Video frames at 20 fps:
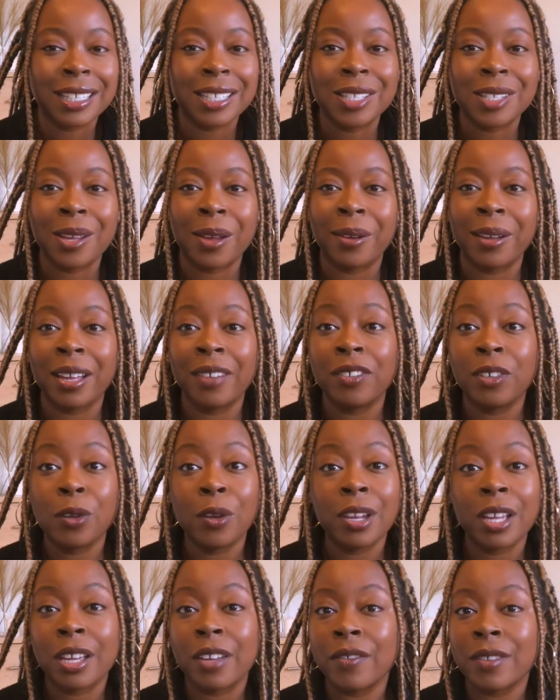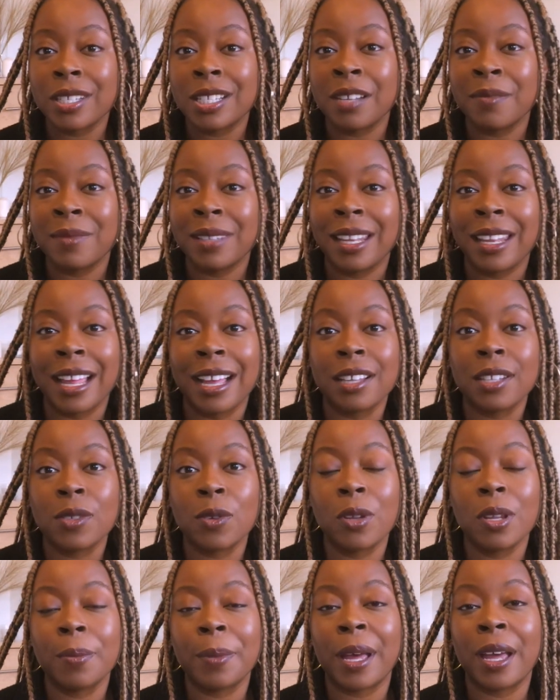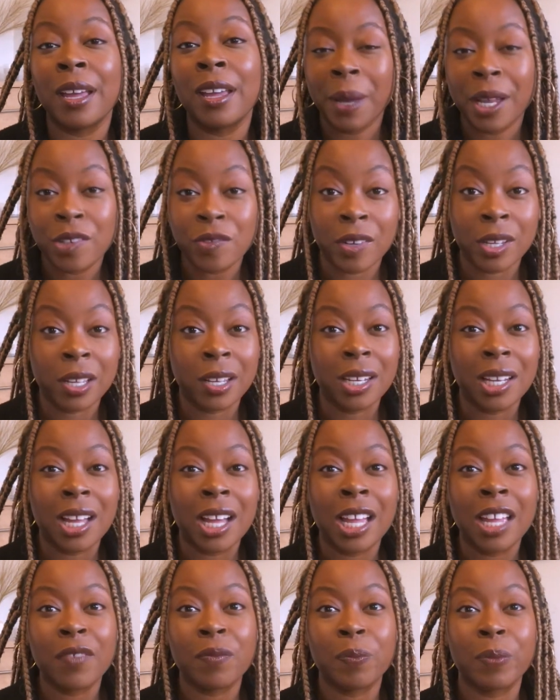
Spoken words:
So if you're looking for something that's all about bettering your life,